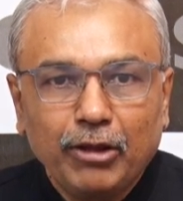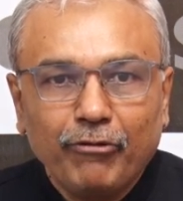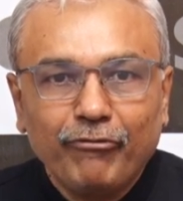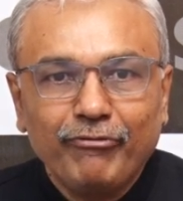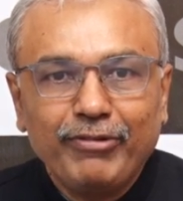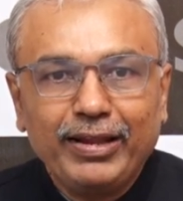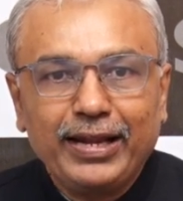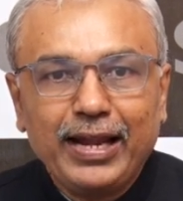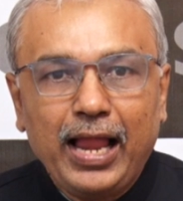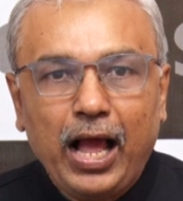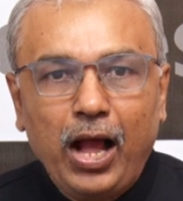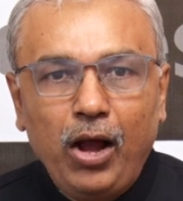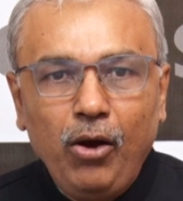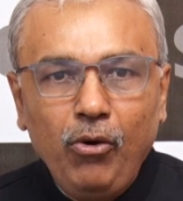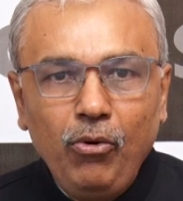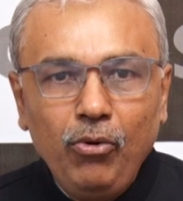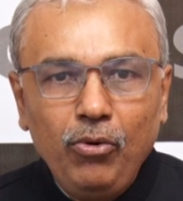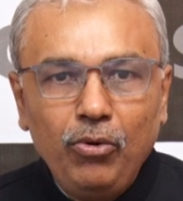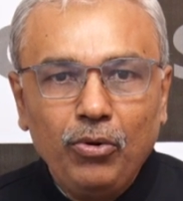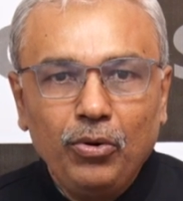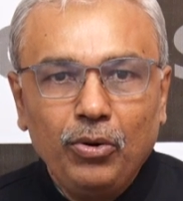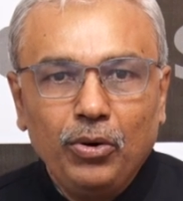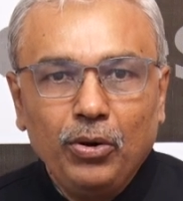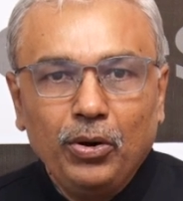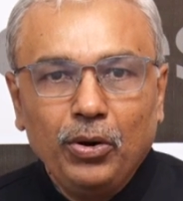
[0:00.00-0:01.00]
We
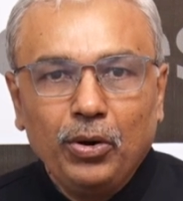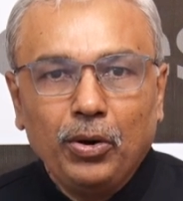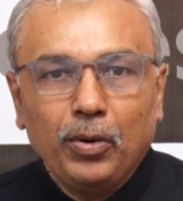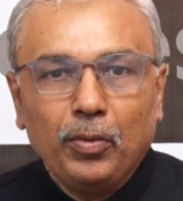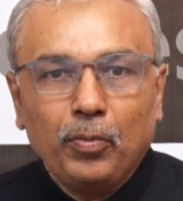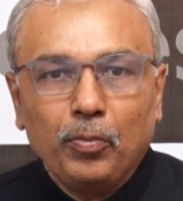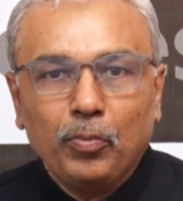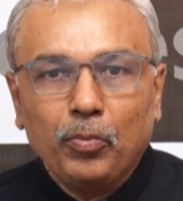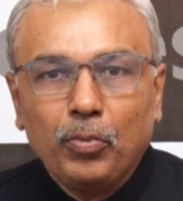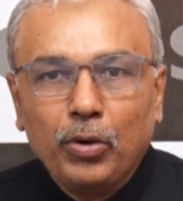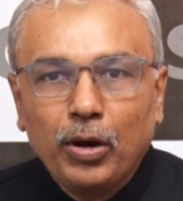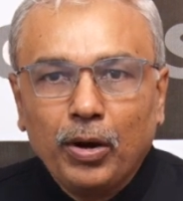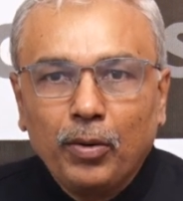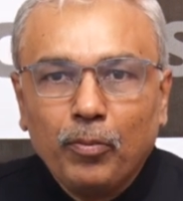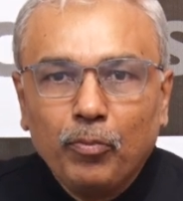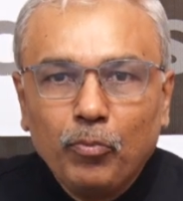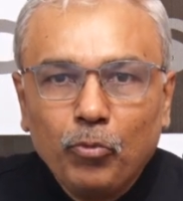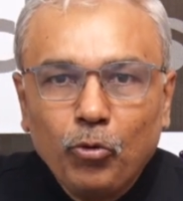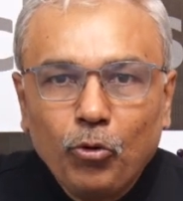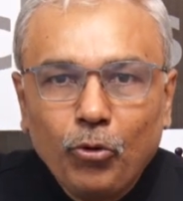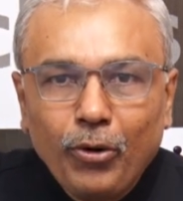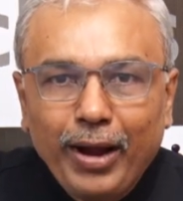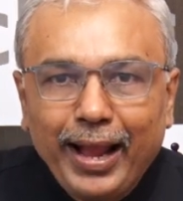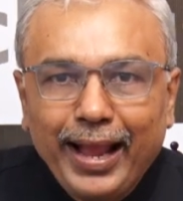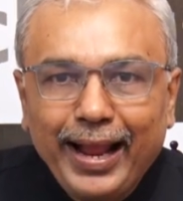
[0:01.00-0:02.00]
now
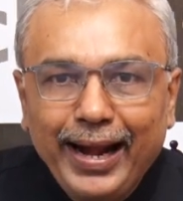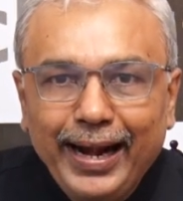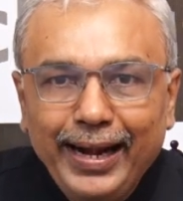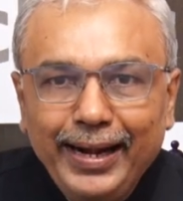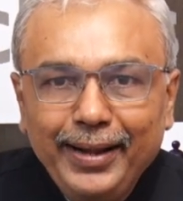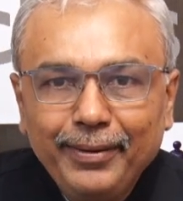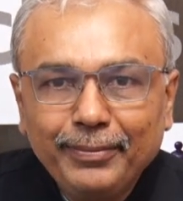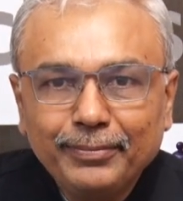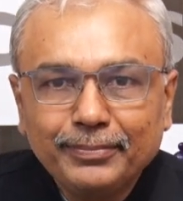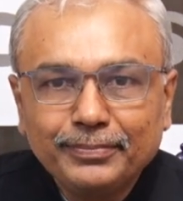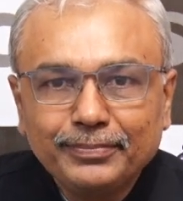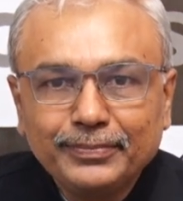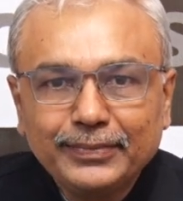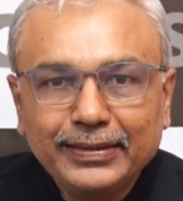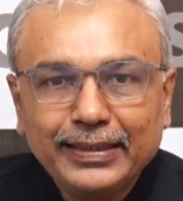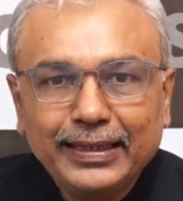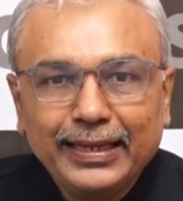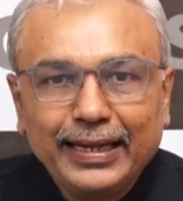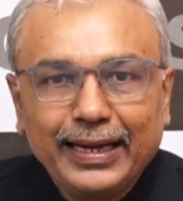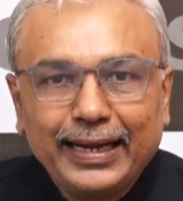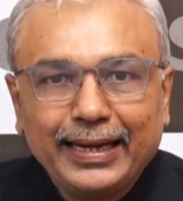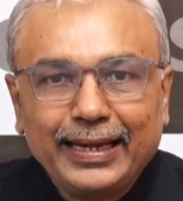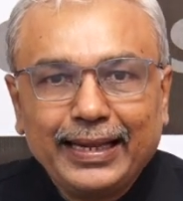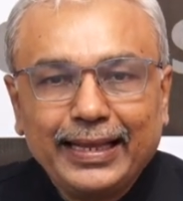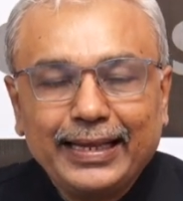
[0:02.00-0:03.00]
move ahead.
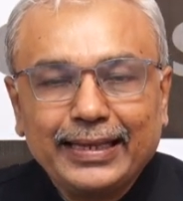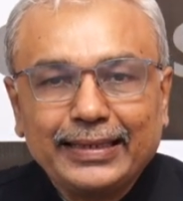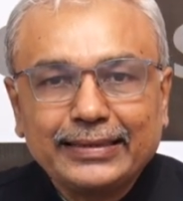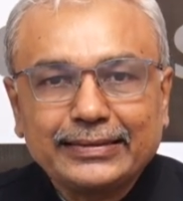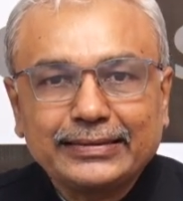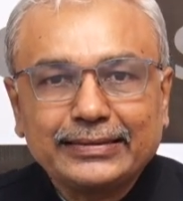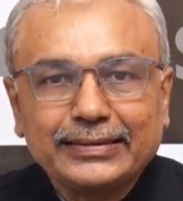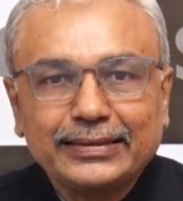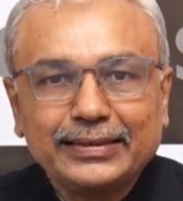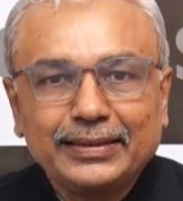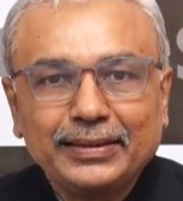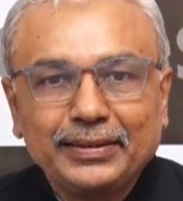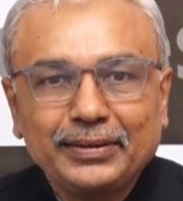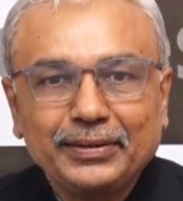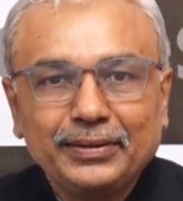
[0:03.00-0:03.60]
It is